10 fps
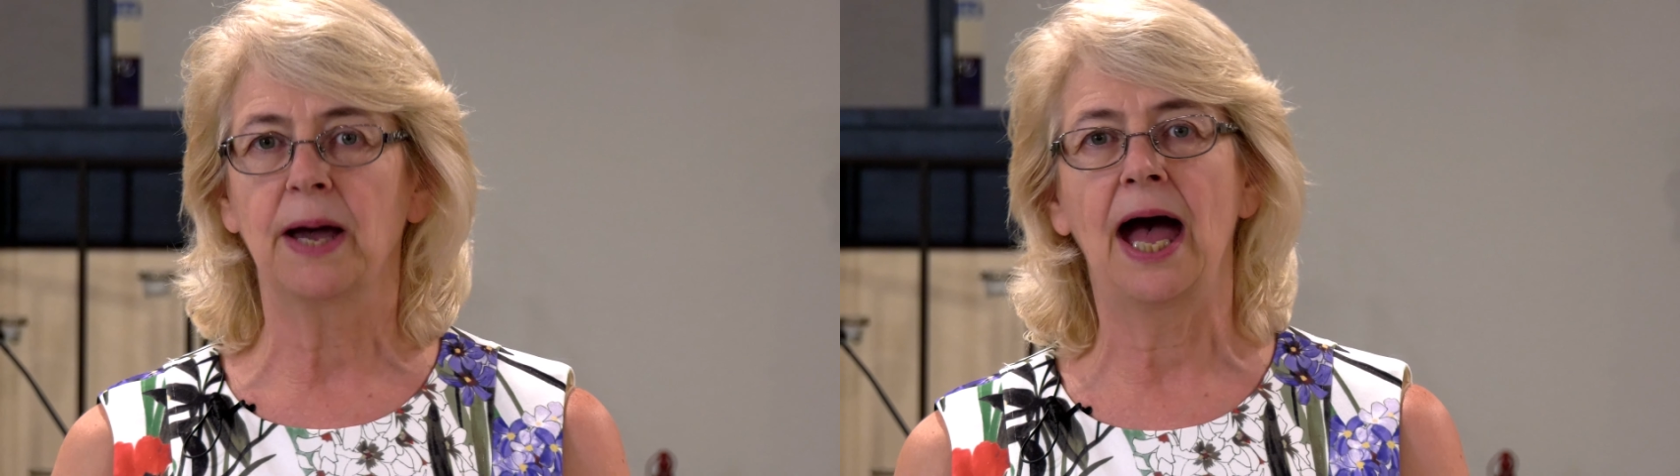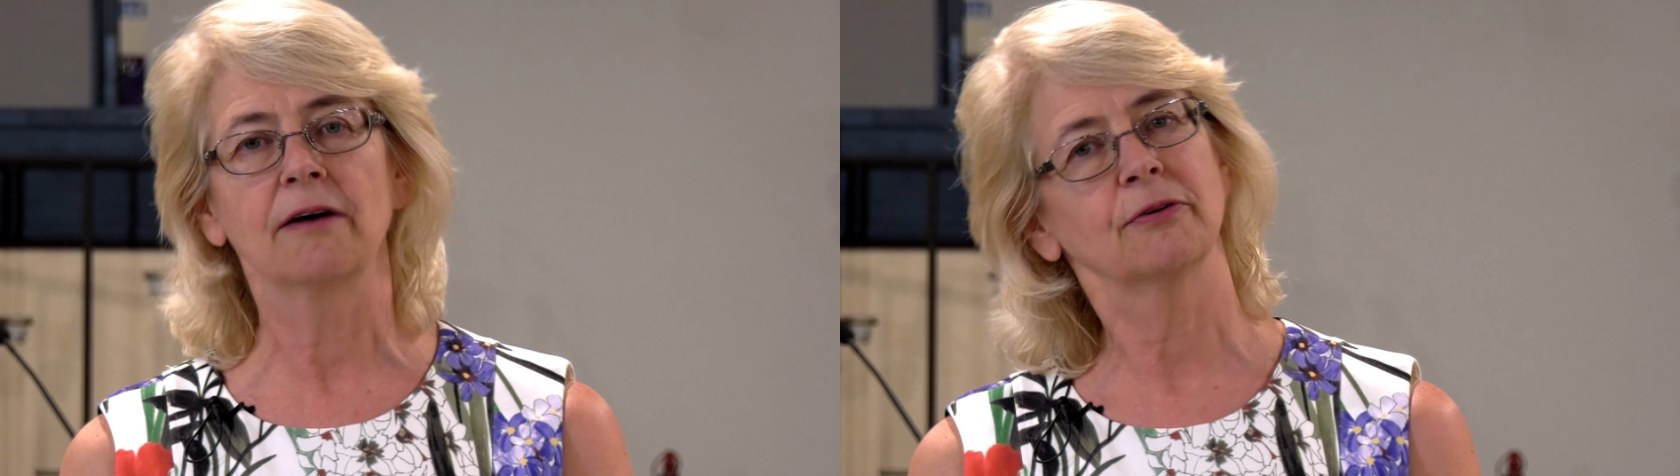
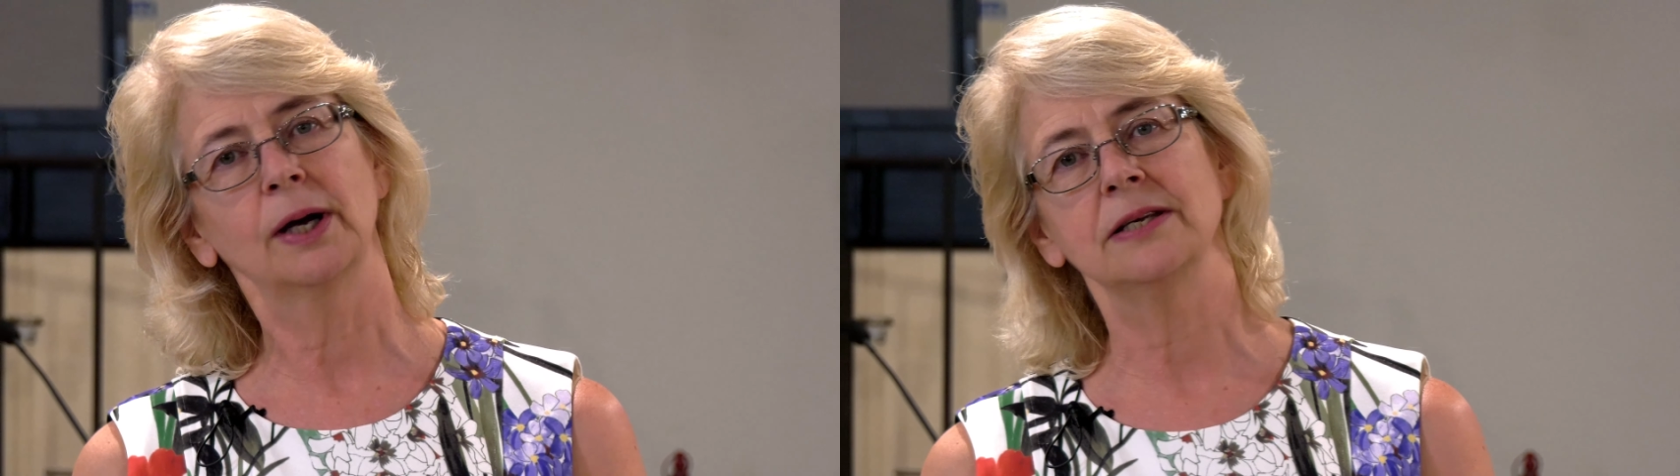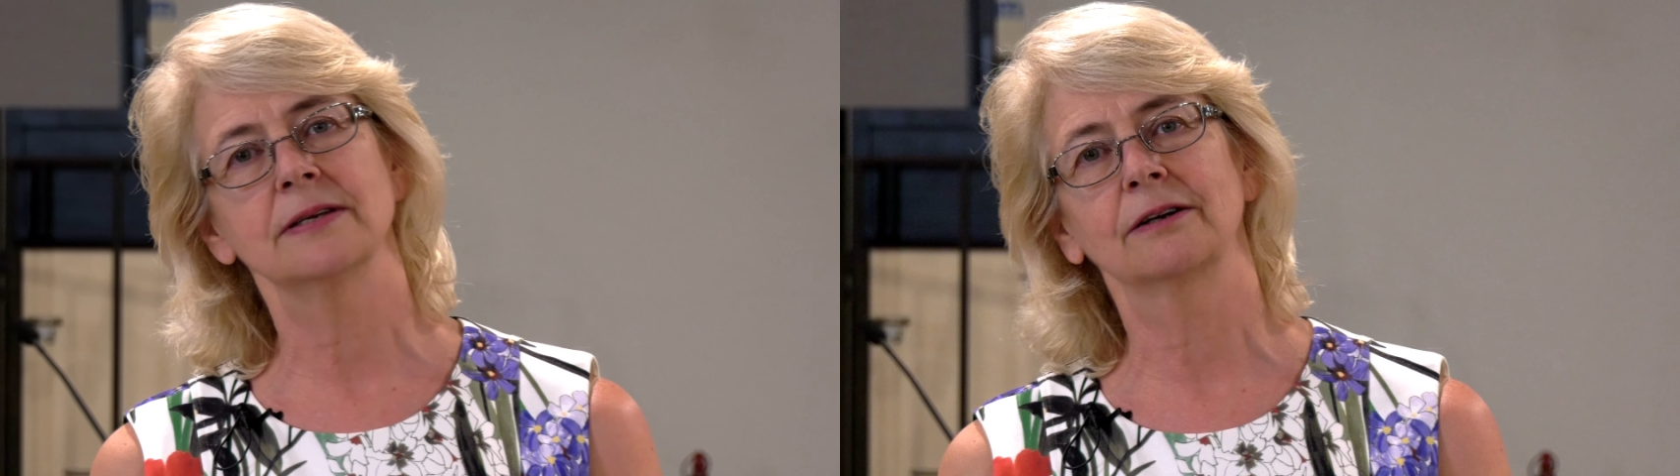
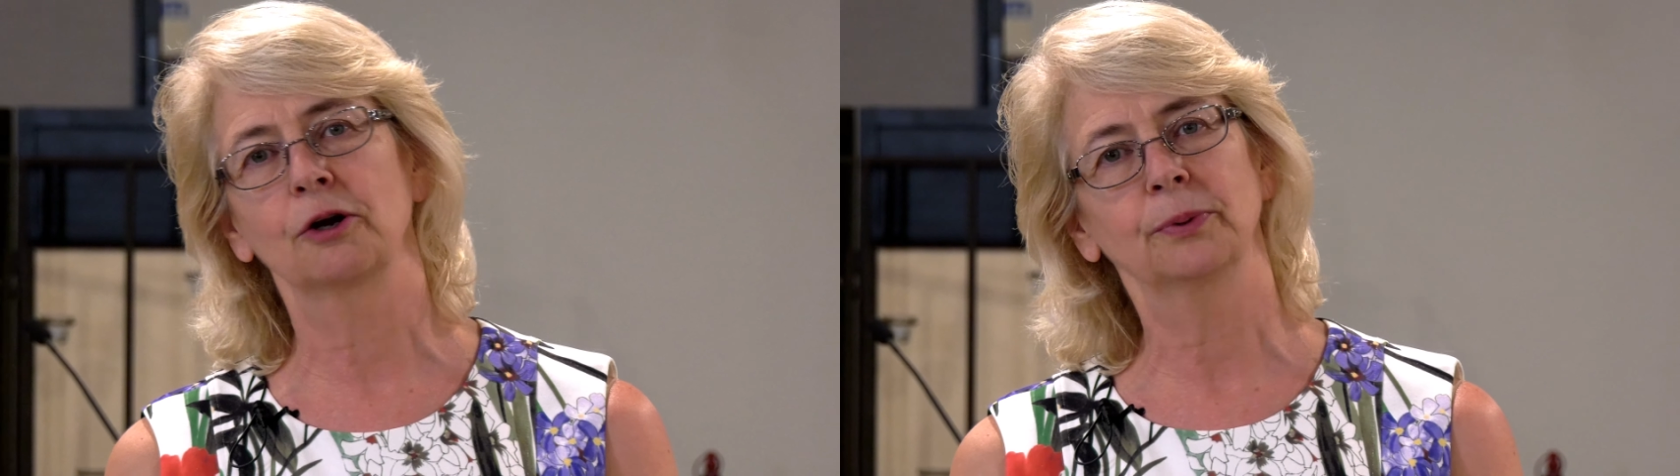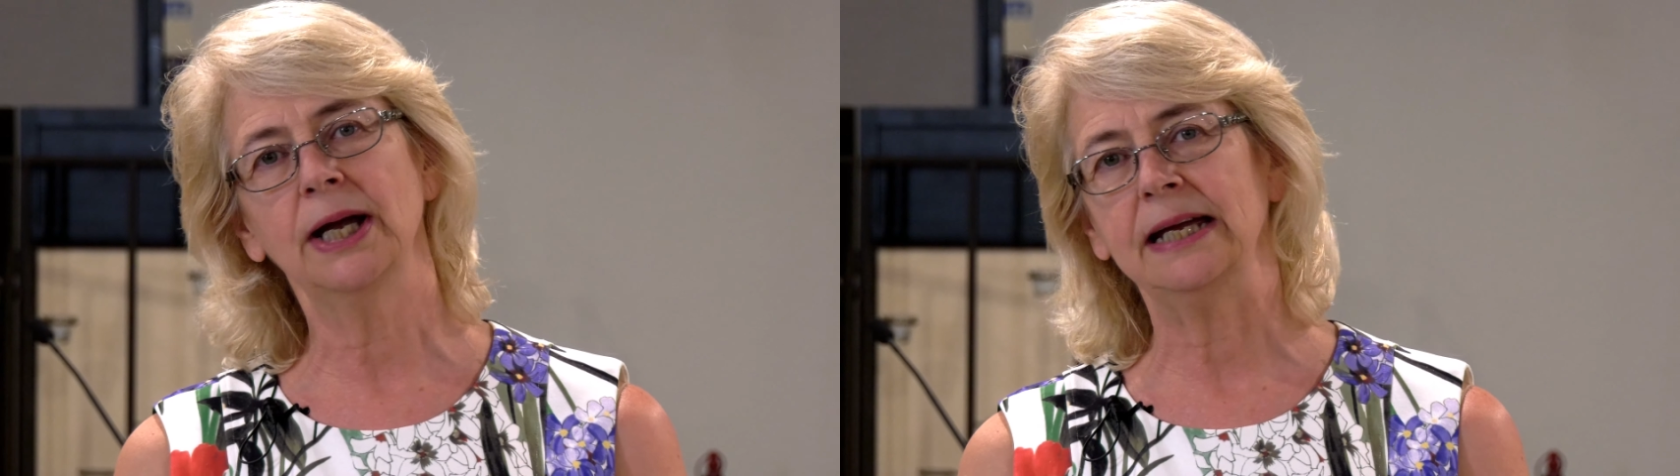pathways in
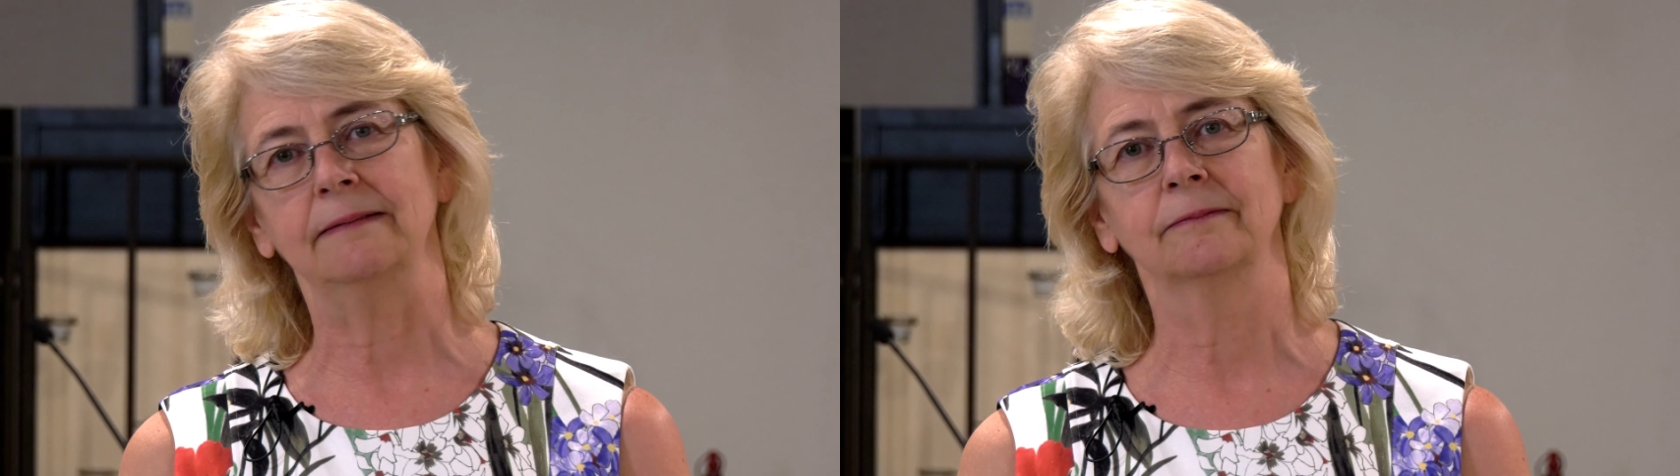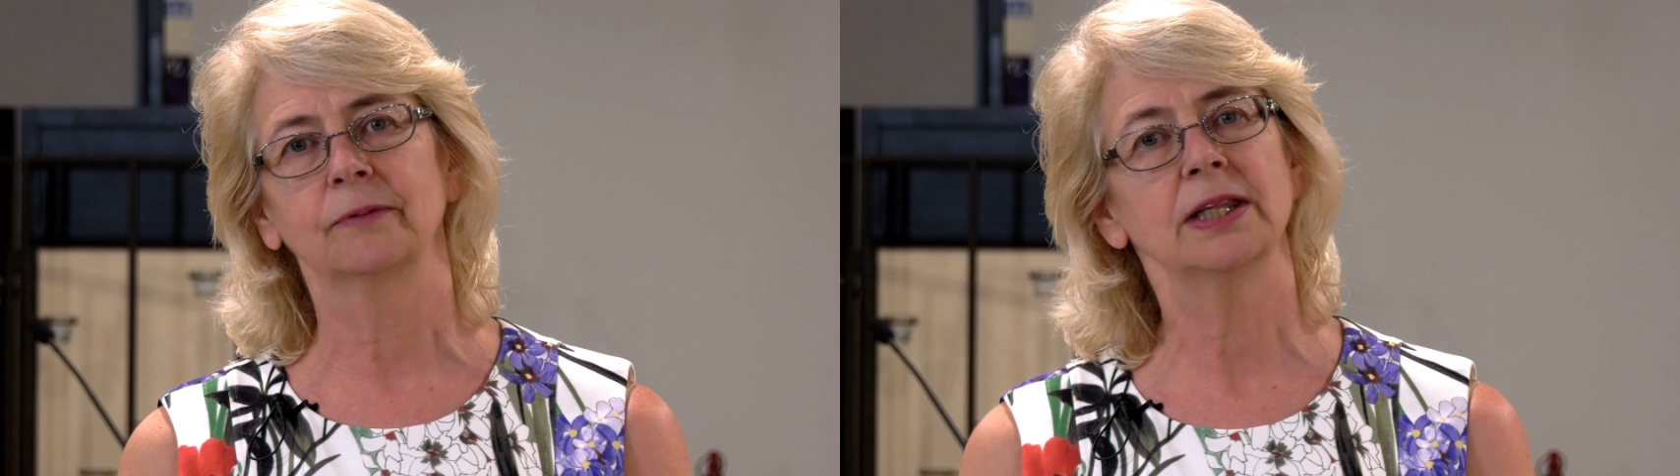our brain.